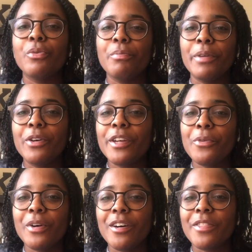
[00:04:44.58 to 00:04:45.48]
Building
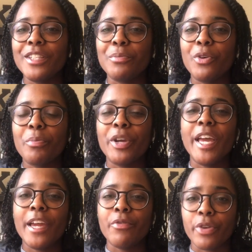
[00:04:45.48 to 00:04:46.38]
wealth is more
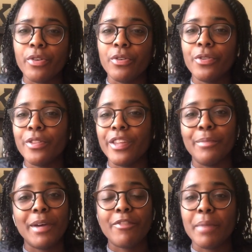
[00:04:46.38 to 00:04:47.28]
behavioral
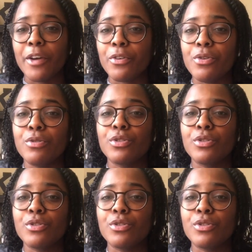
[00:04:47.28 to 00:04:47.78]
than mathematical.